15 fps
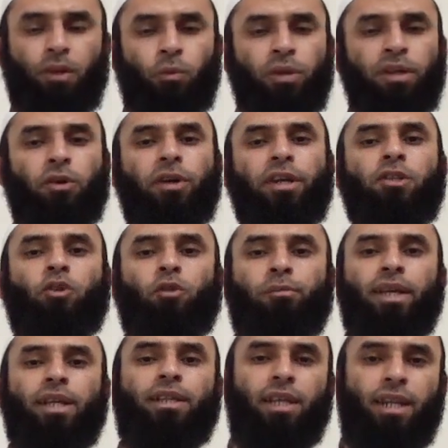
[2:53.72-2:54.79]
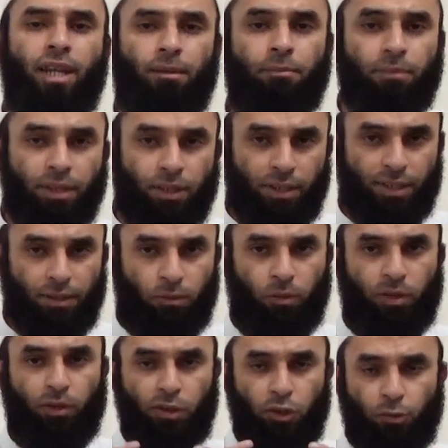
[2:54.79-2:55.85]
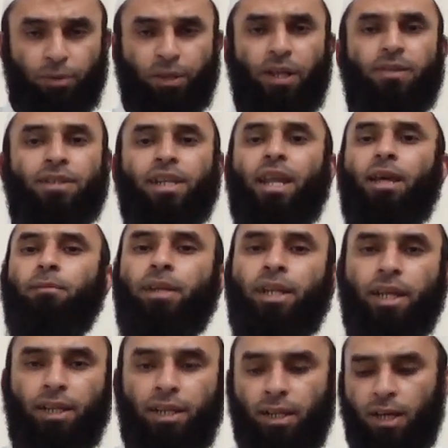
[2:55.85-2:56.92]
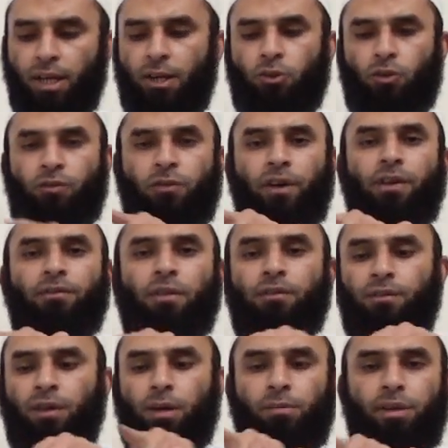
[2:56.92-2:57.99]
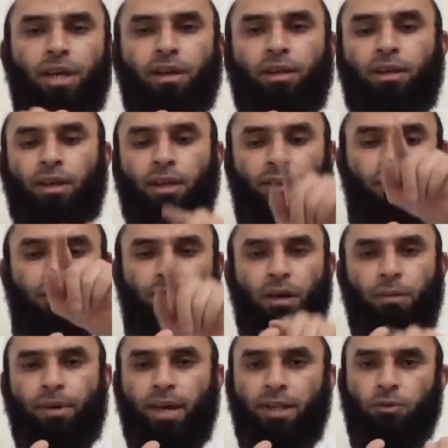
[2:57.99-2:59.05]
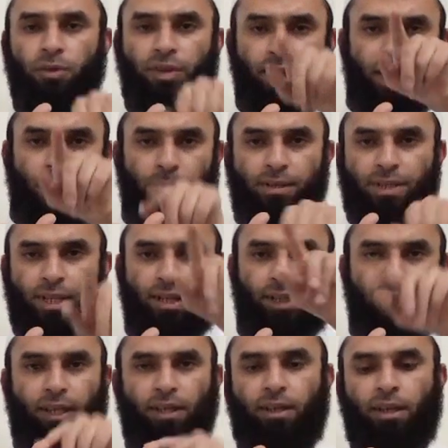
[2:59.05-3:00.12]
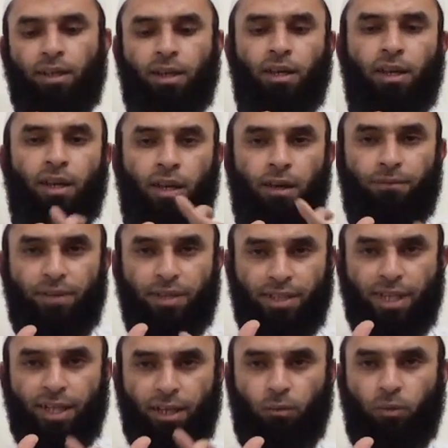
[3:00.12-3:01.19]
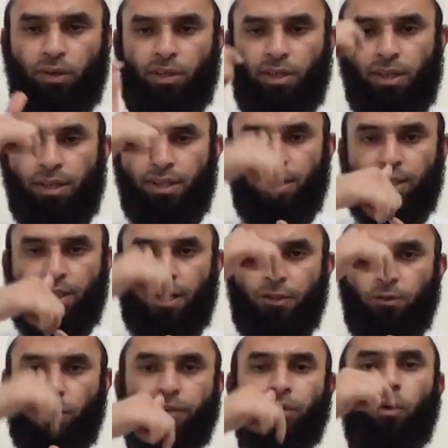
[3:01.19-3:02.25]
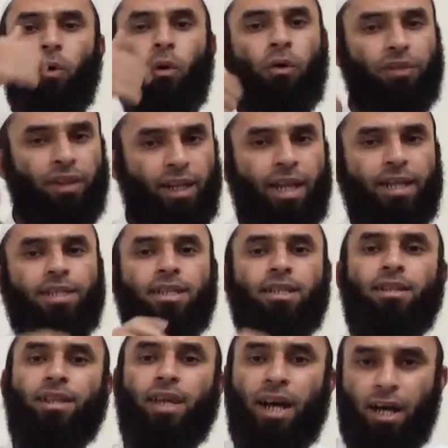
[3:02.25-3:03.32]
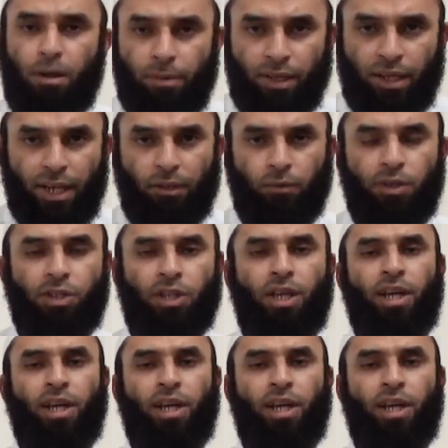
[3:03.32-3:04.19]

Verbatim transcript: we're going to make the lam, we're going to pronounce the lam clearly. So if we have a verb here, the verb ends with the Laam Saakinah. If the second word starts with all the letters in the Arabic language,